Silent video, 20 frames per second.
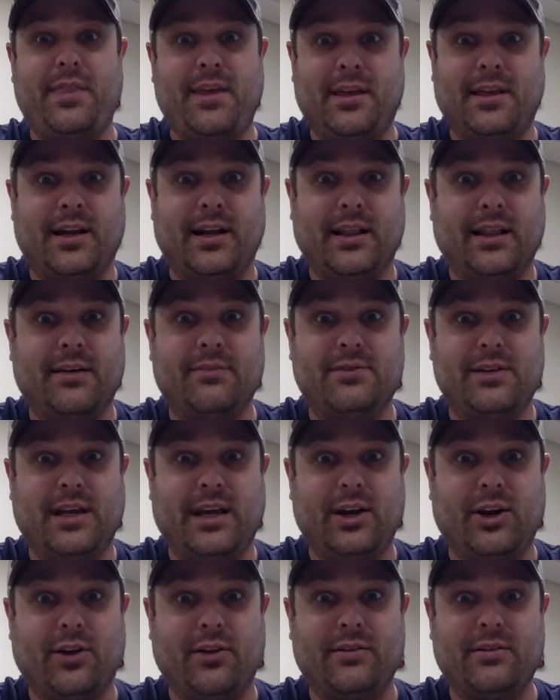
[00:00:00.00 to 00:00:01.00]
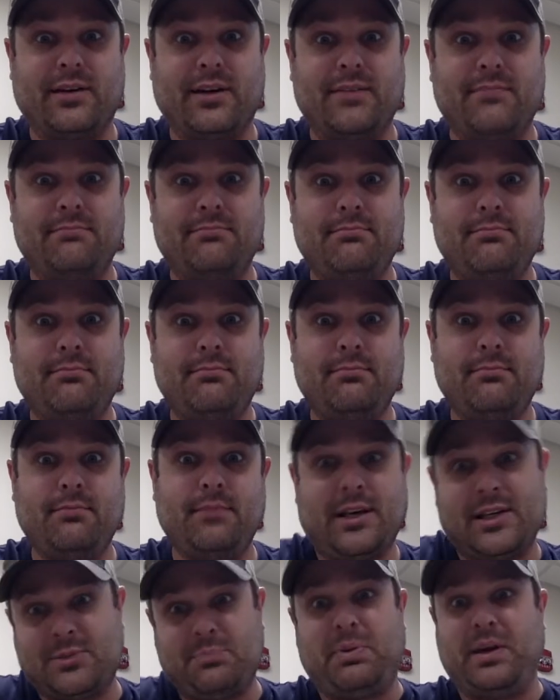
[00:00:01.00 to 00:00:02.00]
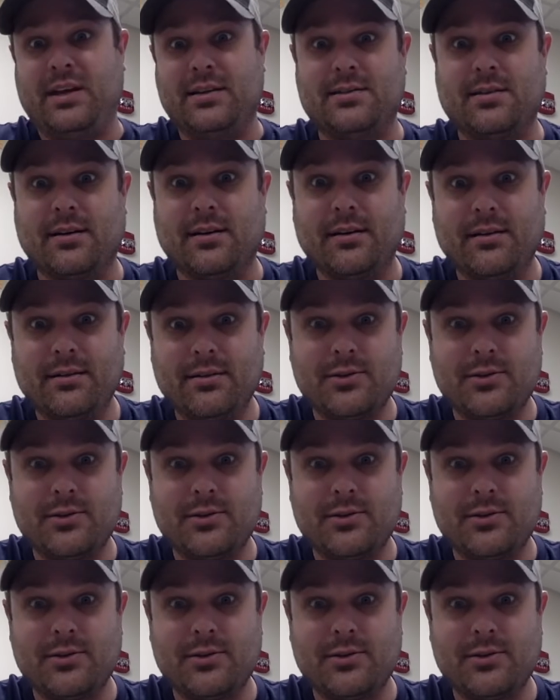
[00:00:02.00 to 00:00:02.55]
thing that I love to eat all the time is pizza.